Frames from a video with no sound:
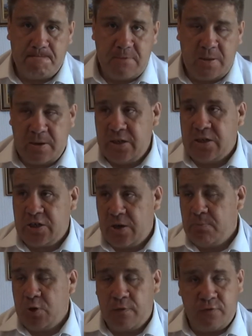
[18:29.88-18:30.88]
And then he's
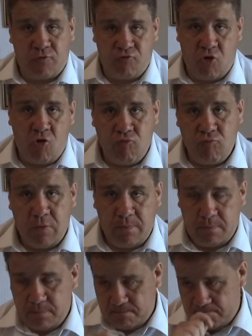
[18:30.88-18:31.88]
shipped off to Rome
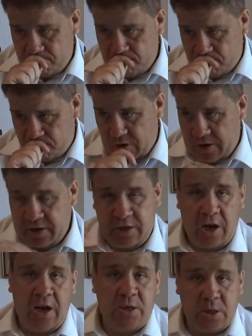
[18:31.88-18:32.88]
and he
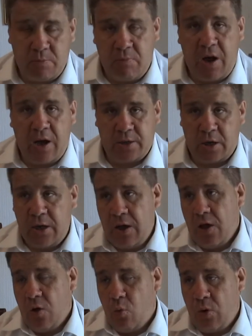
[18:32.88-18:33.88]
dies as a martyr.
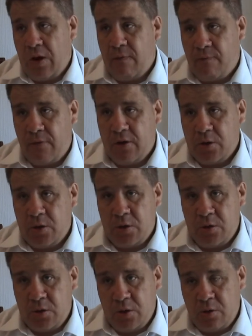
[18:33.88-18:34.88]
We have,
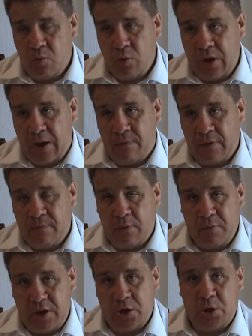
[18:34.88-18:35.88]
we have
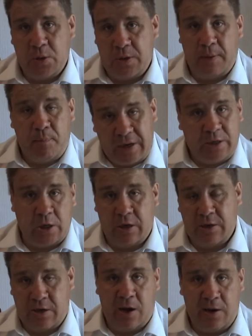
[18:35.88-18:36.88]
information that
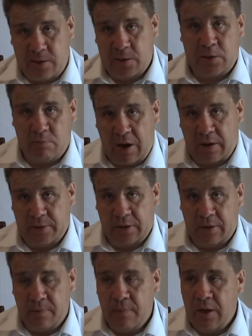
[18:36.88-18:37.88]
Peter died as a martyr.